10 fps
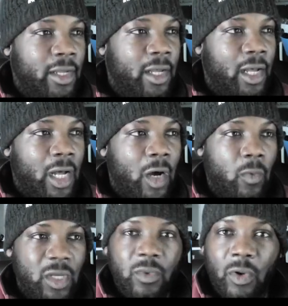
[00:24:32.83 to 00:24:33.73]
how we
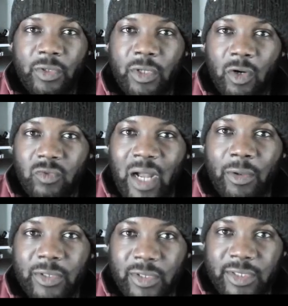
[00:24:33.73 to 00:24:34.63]
want our route
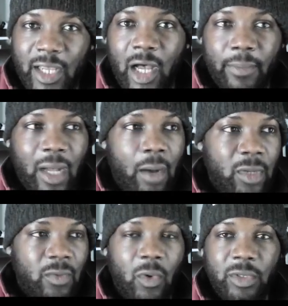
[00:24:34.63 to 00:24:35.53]
to set up, how we
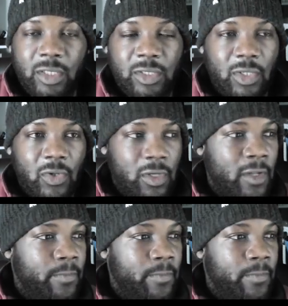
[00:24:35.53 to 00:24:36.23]
want it to look.